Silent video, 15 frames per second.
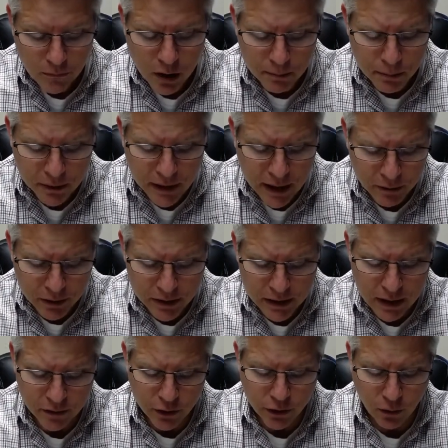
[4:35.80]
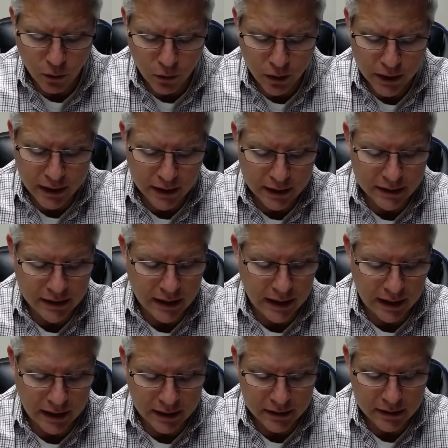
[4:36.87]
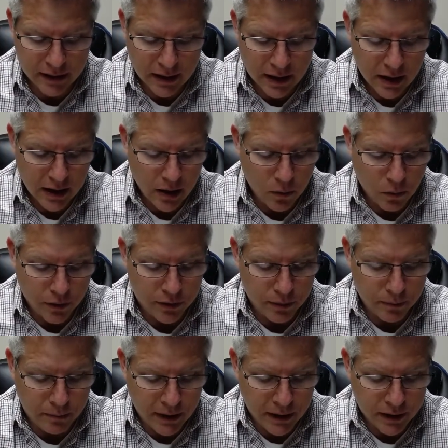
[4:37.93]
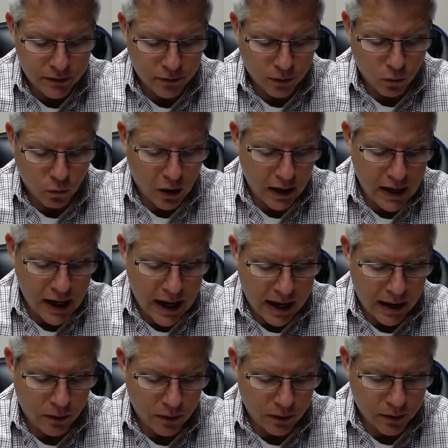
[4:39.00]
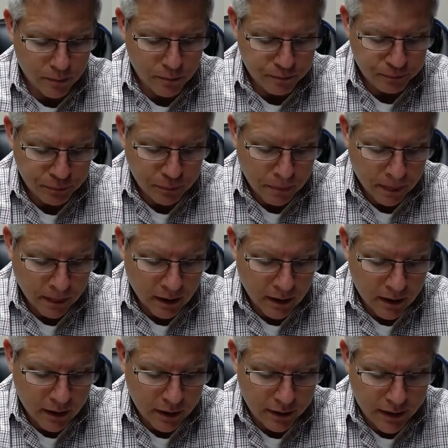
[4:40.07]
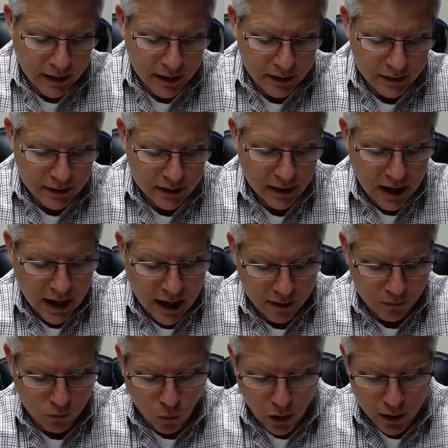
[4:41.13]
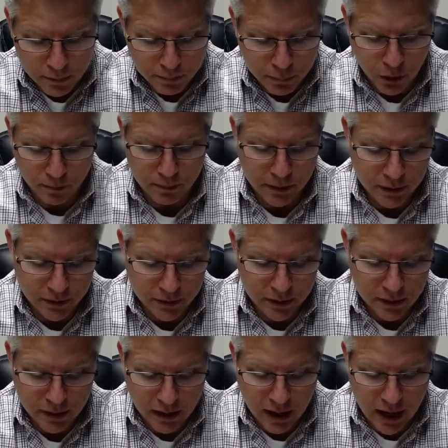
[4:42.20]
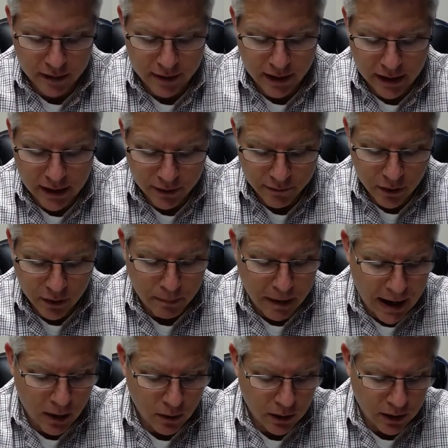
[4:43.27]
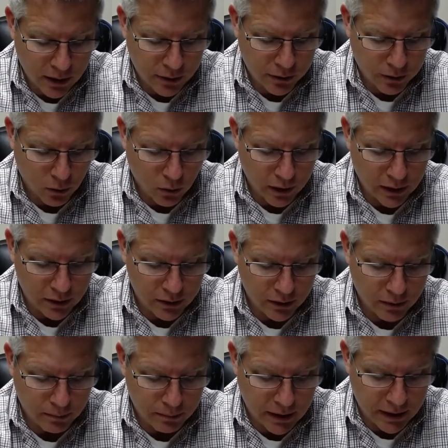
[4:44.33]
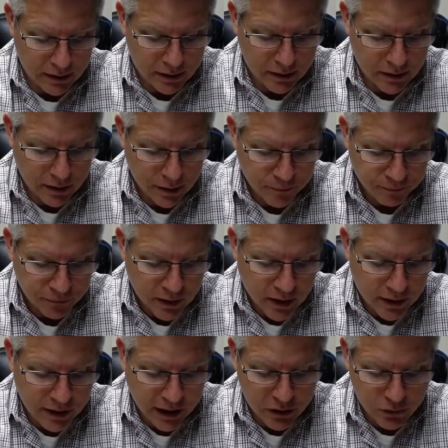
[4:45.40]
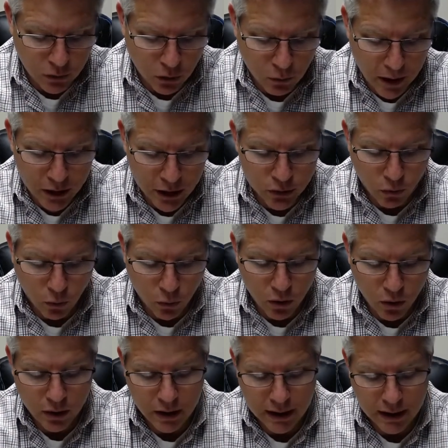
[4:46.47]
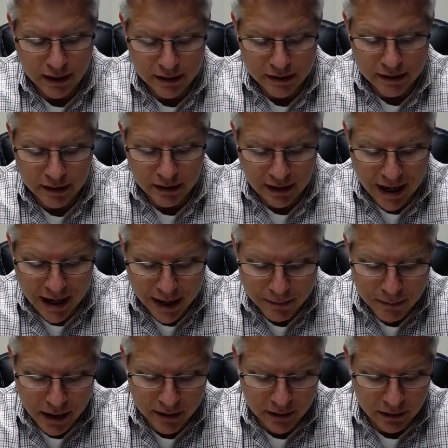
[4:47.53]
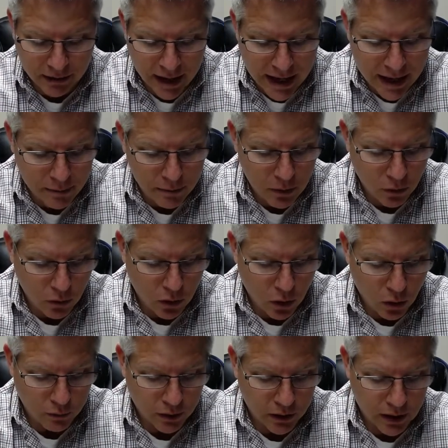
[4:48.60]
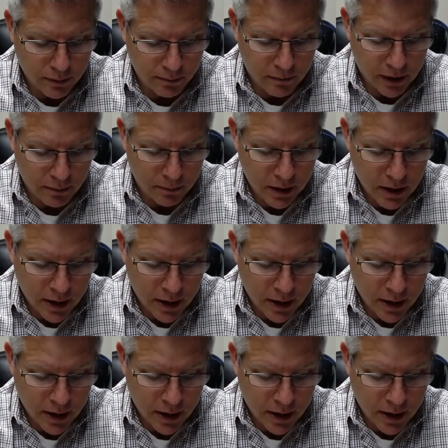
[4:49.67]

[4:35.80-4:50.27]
but they received authority as kings with the beast for 1 hour. These have one purpose, and they give their power and authority to the beast. These will wage war against the Lamb, and the Lamb will overcome them,